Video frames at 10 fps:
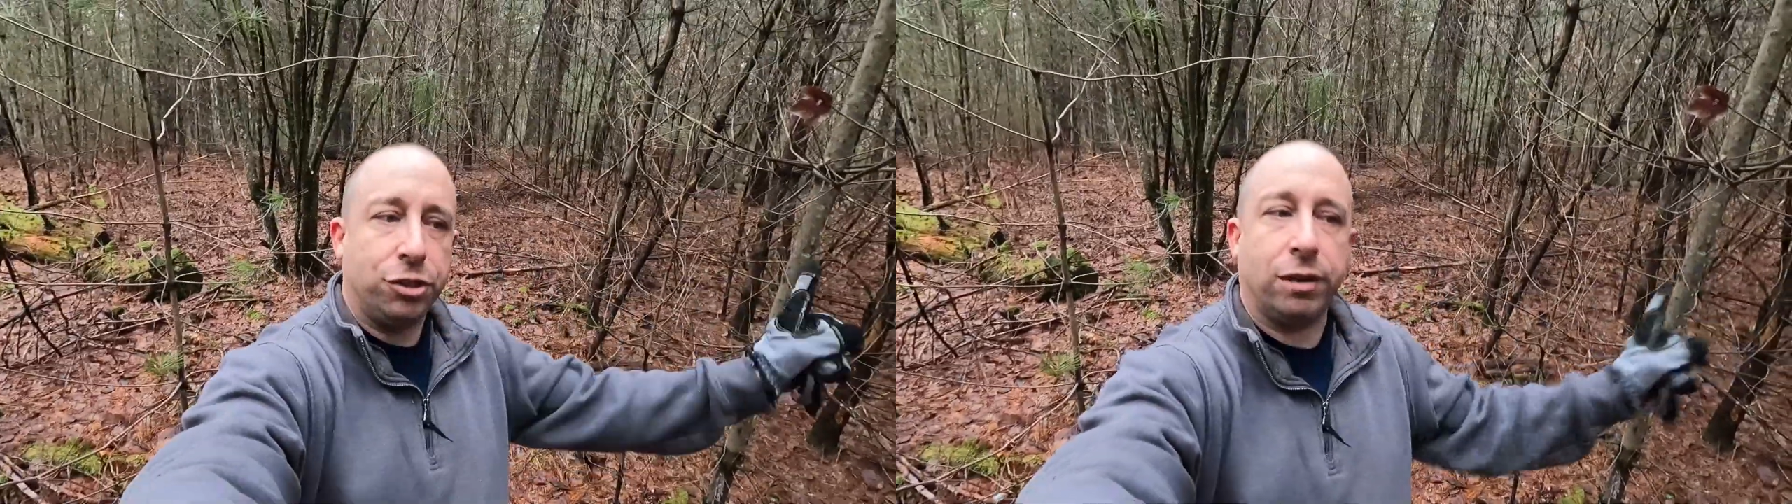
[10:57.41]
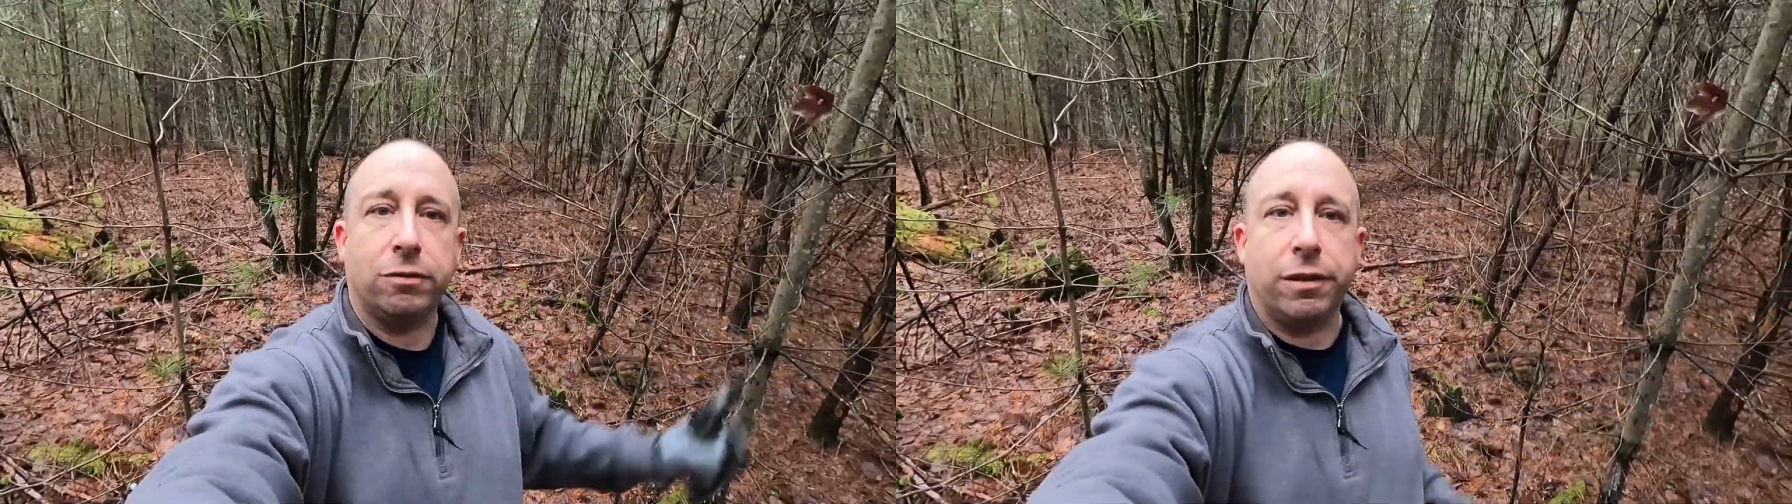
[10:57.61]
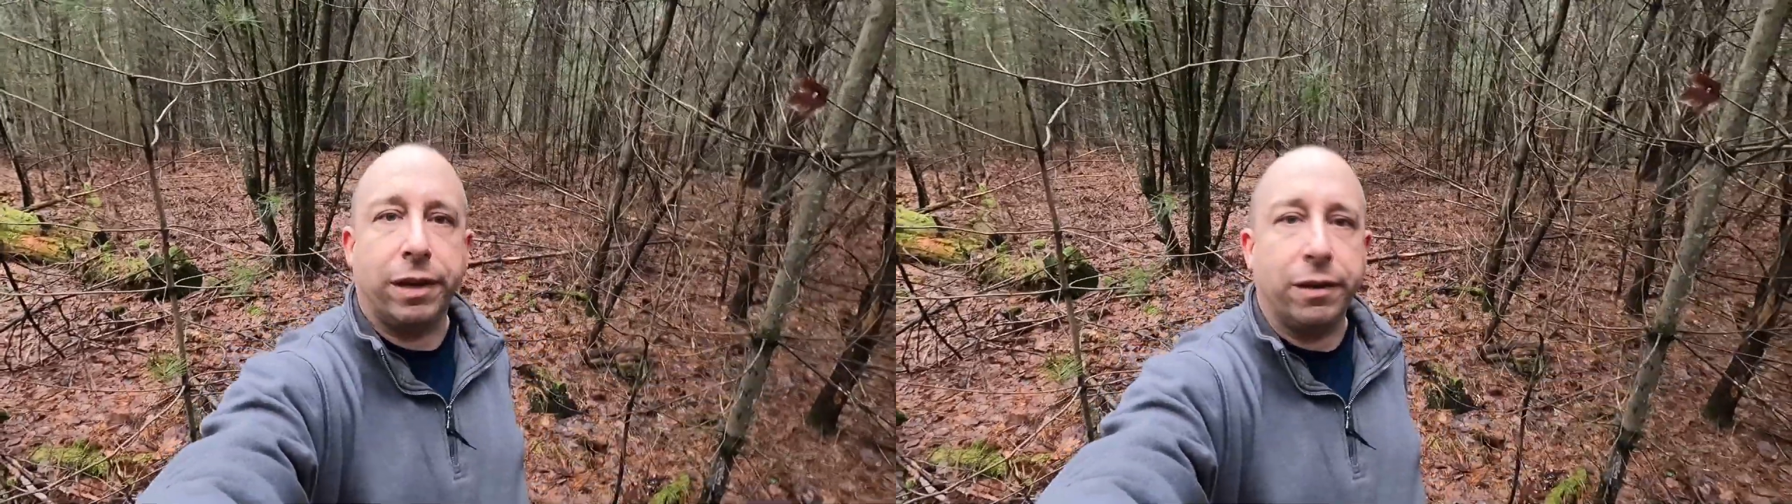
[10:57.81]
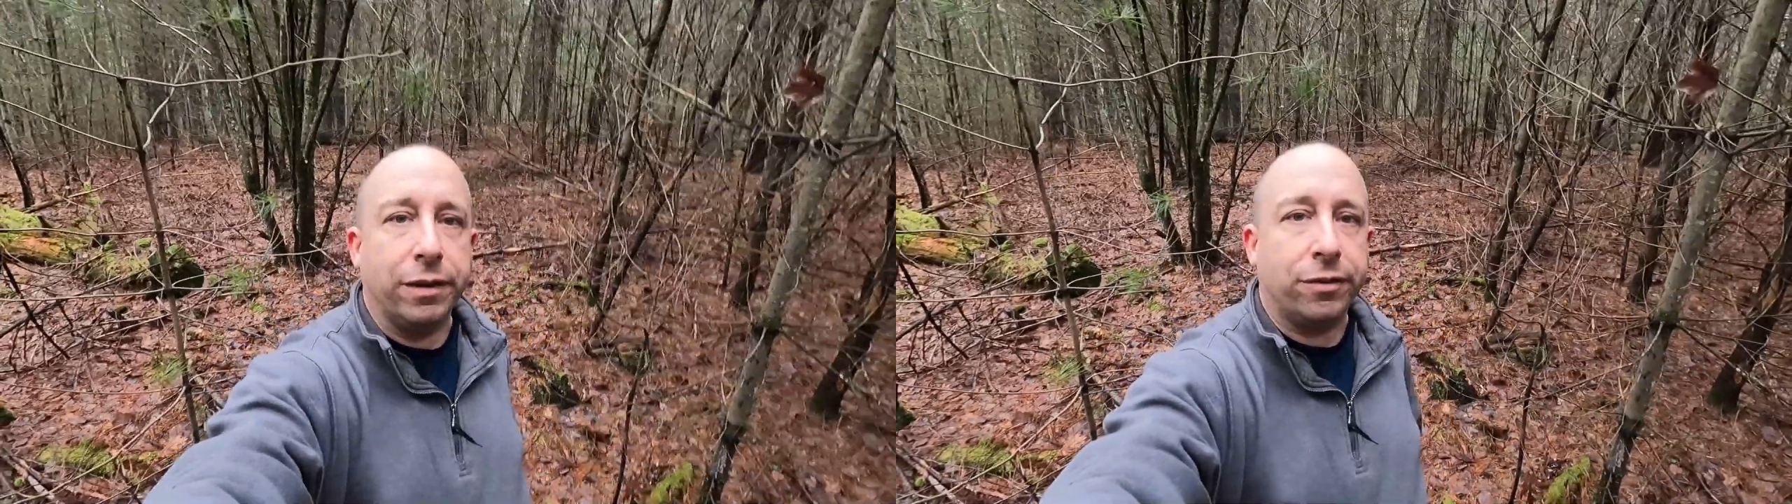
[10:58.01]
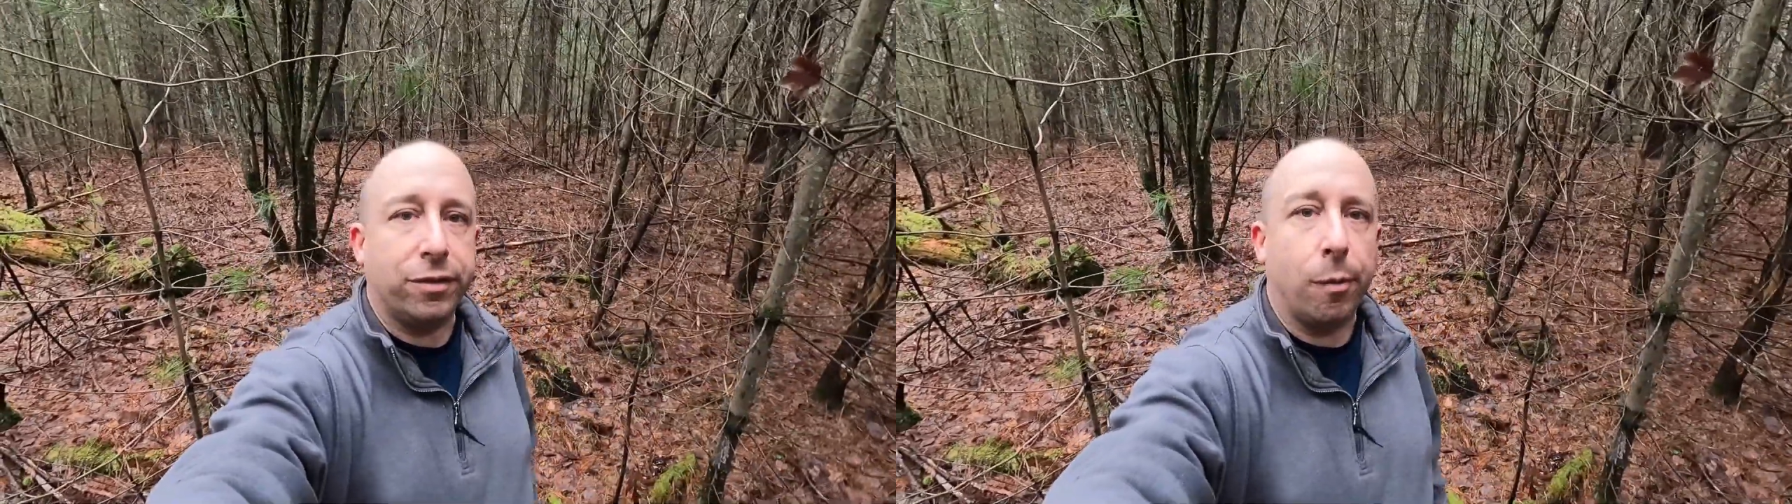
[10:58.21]
general
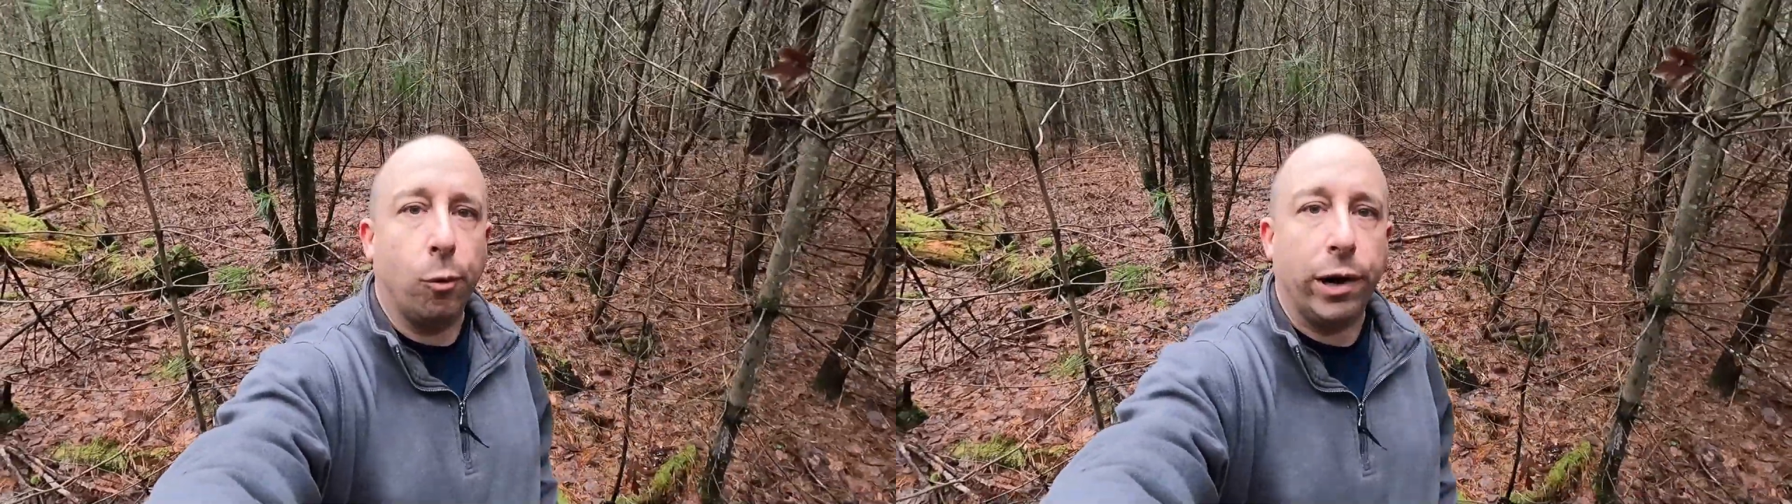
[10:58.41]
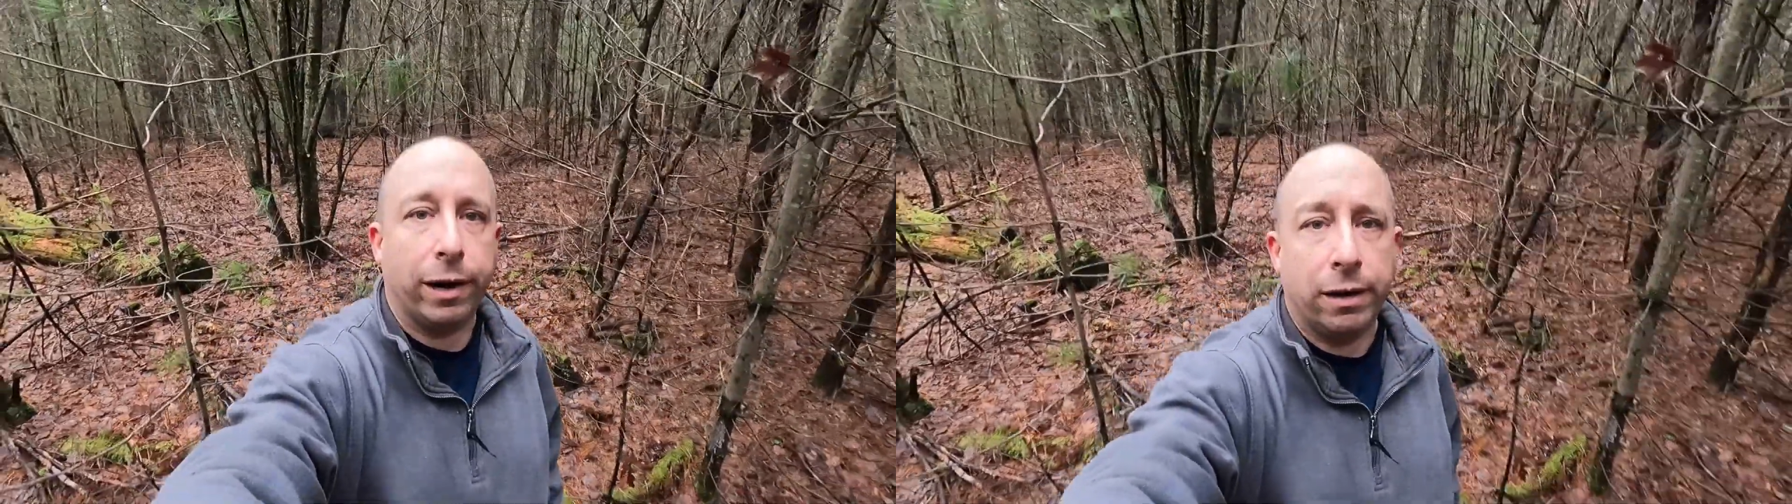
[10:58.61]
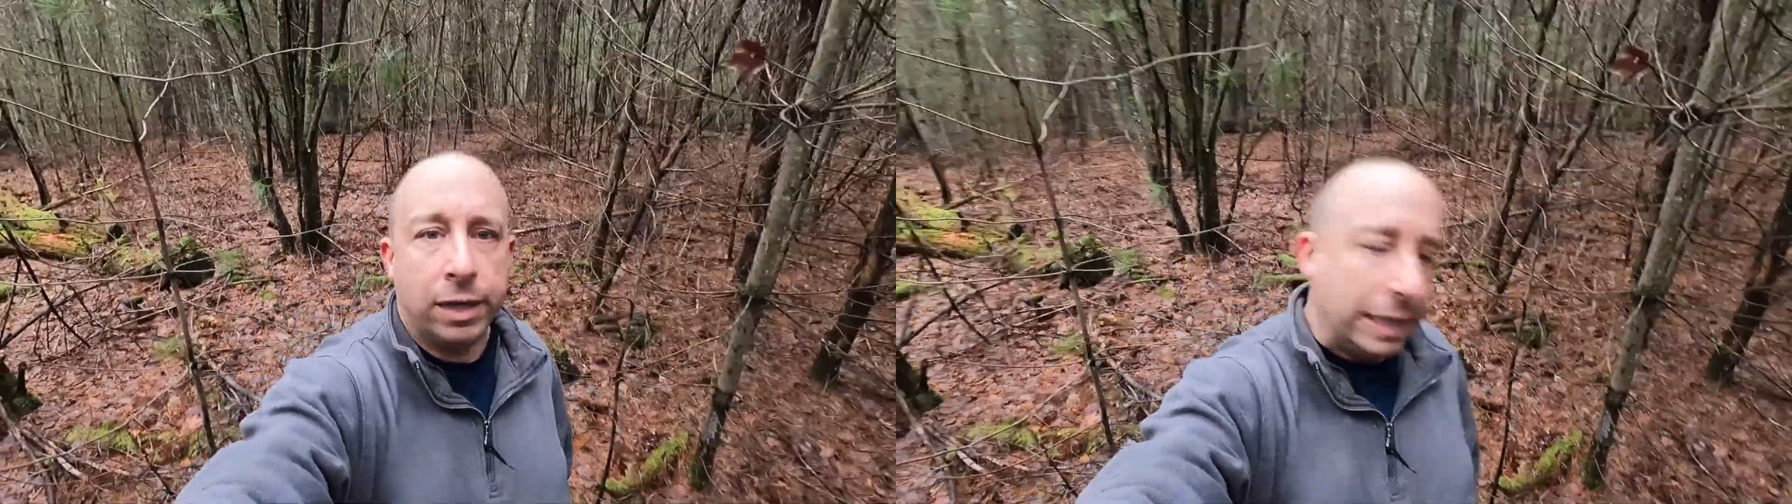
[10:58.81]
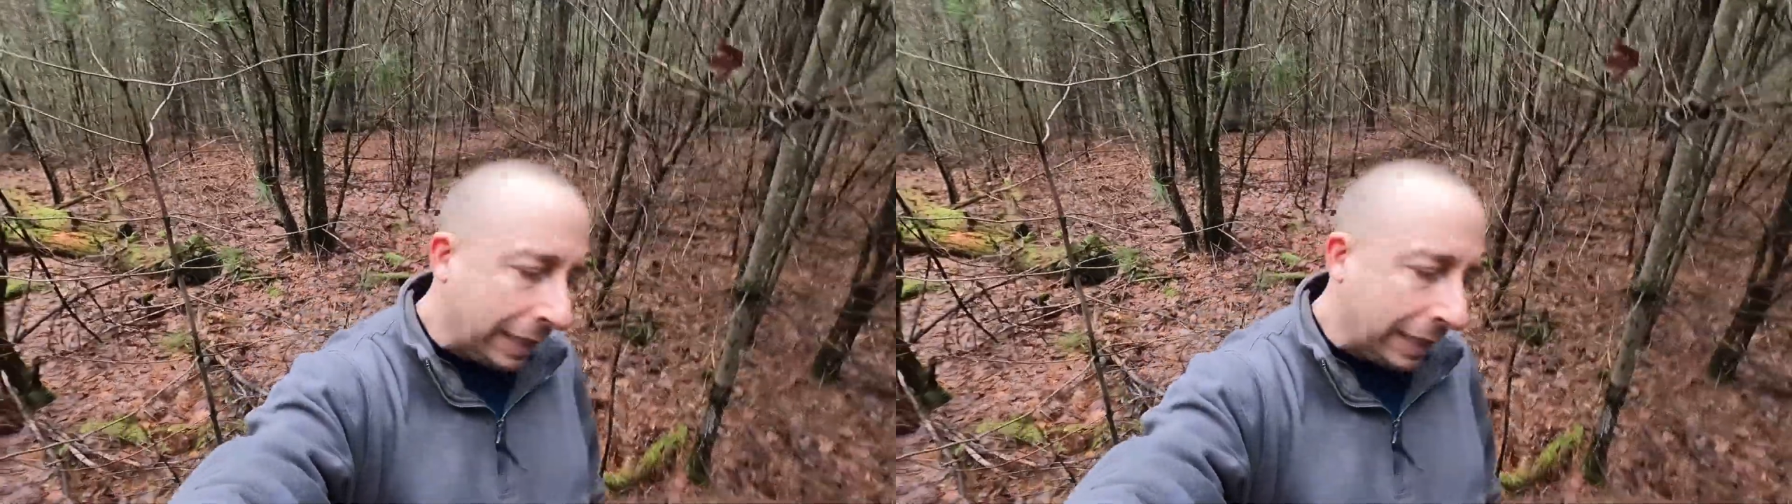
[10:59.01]
area somewhere.